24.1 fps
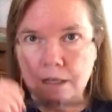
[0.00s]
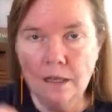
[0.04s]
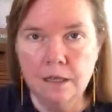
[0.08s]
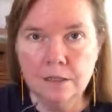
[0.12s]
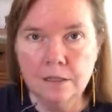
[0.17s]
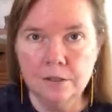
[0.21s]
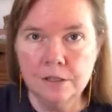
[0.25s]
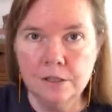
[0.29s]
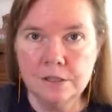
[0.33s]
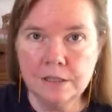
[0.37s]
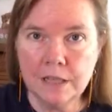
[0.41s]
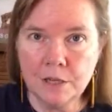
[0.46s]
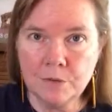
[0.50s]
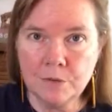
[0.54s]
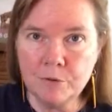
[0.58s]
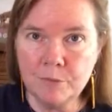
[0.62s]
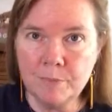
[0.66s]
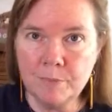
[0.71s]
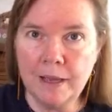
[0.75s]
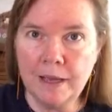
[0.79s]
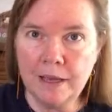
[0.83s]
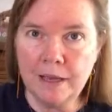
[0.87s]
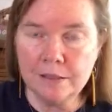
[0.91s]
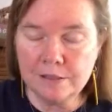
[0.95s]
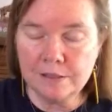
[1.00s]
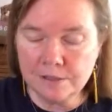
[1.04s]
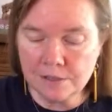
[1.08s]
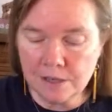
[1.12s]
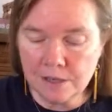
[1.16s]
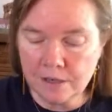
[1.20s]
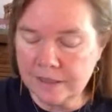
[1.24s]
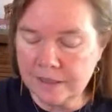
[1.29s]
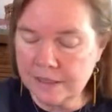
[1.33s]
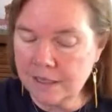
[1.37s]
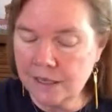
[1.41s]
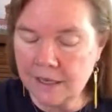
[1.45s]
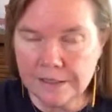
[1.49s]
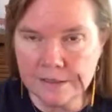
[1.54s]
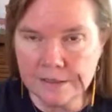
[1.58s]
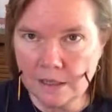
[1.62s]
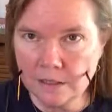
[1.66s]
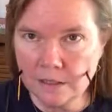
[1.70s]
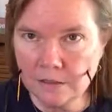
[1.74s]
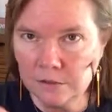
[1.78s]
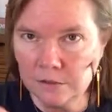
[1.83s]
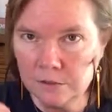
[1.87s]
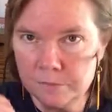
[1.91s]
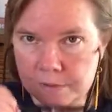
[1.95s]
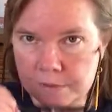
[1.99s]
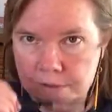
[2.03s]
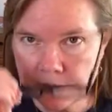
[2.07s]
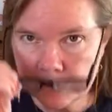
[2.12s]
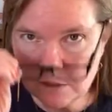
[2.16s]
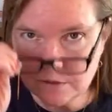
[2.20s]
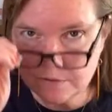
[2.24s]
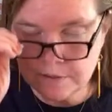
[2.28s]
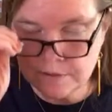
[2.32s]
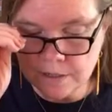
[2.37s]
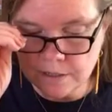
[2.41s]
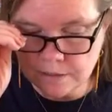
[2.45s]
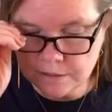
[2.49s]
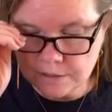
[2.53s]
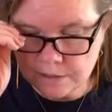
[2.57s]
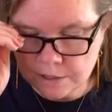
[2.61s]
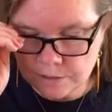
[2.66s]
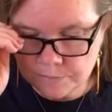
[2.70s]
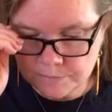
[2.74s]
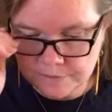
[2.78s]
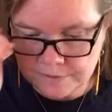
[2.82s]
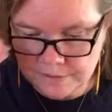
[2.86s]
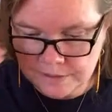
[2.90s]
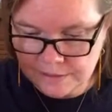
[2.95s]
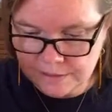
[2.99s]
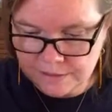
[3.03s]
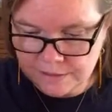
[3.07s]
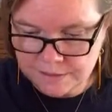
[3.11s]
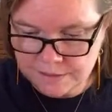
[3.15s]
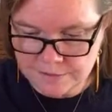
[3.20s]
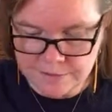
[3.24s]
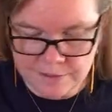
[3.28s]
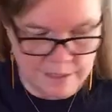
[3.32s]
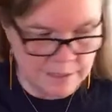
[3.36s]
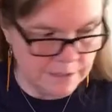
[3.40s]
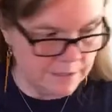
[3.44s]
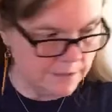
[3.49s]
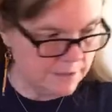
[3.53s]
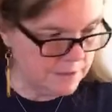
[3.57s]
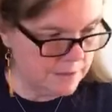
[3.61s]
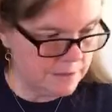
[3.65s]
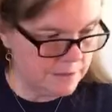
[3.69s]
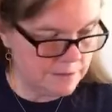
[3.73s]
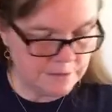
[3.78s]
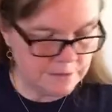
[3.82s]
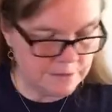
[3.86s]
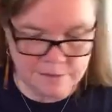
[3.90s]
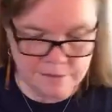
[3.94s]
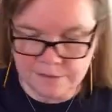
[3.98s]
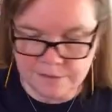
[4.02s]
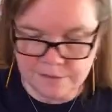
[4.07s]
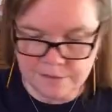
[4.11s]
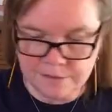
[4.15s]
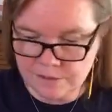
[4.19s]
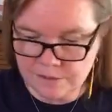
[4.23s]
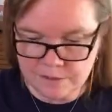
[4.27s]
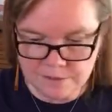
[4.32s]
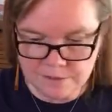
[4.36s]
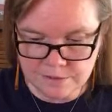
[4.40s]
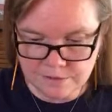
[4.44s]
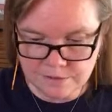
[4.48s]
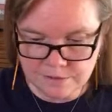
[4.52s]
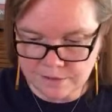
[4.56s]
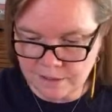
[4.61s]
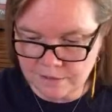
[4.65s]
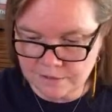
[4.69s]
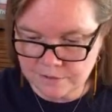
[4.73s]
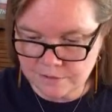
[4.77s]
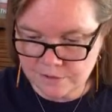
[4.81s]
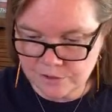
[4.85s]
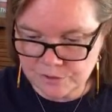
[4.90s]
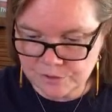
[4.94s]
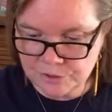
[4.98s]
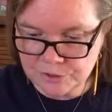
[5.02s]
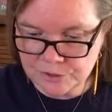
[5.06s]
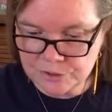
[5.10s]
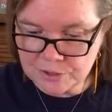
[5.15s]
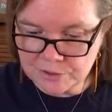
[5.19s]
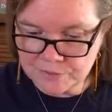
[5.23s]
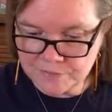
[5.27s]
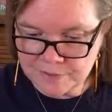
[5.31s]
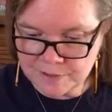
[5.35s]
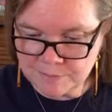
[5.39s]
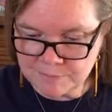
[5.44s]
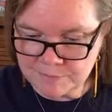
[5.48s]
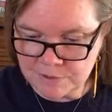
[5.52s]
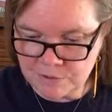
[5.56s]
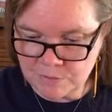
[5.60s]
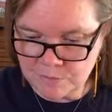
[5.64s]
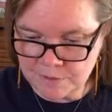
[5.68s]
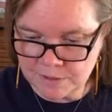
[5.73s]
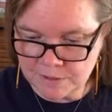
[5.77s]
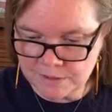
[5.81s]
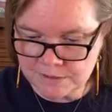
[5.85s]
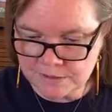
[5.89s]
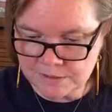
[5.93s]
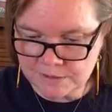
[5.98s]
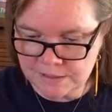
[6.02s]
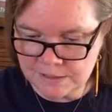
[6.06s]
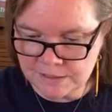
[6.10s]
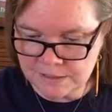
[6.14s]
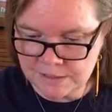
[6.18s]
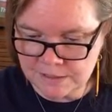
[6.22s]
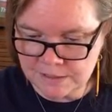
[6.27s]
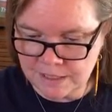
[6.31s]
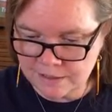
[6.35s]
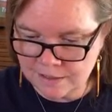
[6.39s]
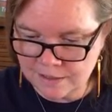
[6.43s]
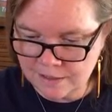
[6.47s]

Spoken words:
Looks like we're back. Sorry, guys. I don't know what's going on here with the internet. It's just not serving me well today.